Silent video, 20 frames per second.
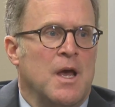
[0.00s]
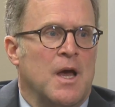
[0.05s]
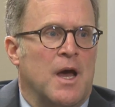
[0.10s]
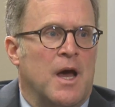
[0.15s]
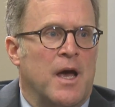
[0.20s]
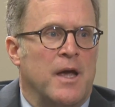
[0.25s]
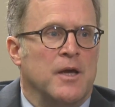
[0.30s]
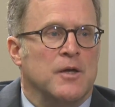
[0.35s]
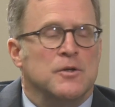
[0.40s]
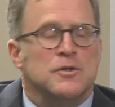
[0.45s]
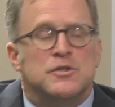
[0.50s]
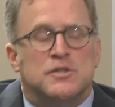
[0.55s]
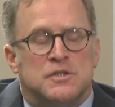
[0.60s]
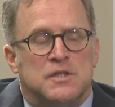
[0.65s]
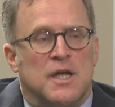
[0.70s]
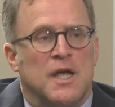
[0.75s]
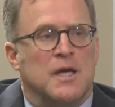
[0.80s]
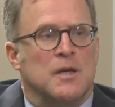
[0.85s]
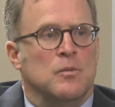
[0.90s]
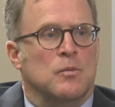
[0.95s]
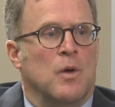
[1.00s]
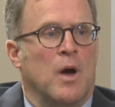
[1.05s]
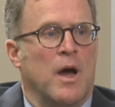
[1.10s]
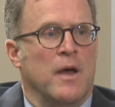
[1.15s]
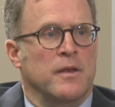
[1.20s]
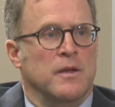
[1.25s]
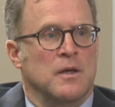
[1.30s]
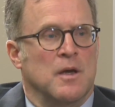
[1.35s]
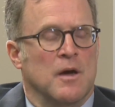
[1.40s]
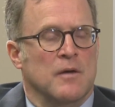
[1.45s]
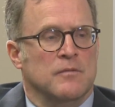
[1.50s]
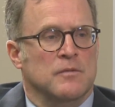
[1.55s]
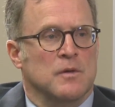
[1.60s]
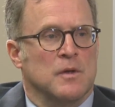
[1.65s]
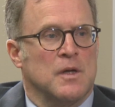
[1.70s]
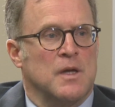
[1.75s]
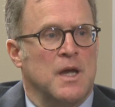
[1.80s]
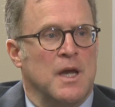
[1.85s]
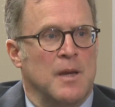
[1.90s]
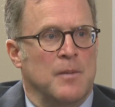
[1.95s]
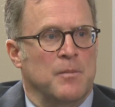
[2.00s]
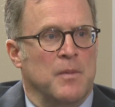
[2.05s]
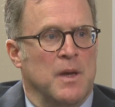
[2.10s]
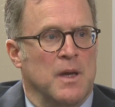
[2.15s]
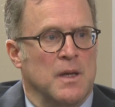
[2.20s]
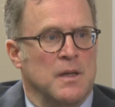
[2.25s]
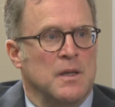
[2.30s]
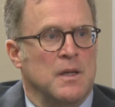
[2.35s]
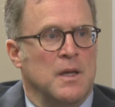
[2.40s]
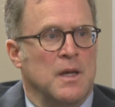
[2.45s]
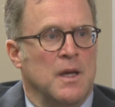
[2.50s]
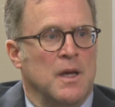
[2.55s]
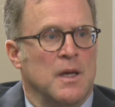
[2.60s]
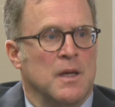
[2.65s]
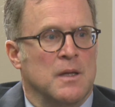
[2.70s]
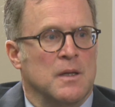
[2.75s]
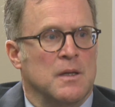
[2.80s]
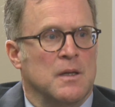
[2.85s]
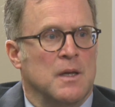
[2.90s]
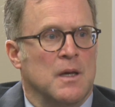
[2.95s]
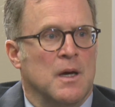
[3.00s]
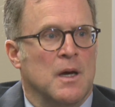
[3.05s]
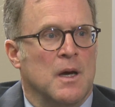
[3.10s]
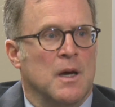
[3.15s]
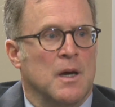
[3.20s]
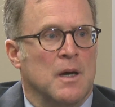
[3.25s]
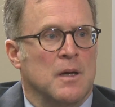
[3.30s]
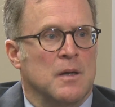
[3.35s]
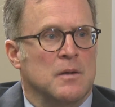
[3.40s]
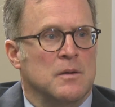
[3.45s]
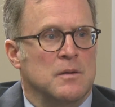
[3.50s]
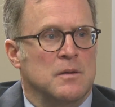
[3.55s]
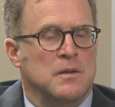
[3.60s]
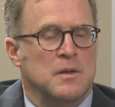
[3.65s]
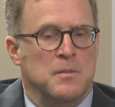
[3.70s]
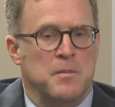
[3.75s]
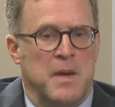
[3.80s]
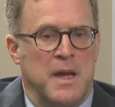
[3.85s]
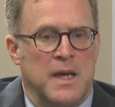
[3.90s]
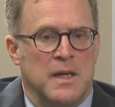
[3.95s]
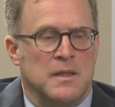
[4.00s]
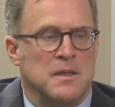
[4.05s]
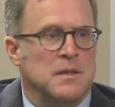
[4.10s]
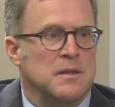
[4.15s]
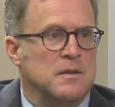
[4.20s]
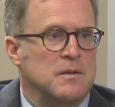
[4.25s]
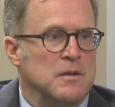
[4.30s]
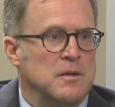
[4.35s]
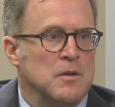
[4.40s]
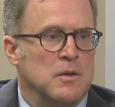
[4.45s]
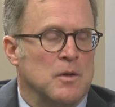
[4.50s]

I understand why the governor came in and demanded,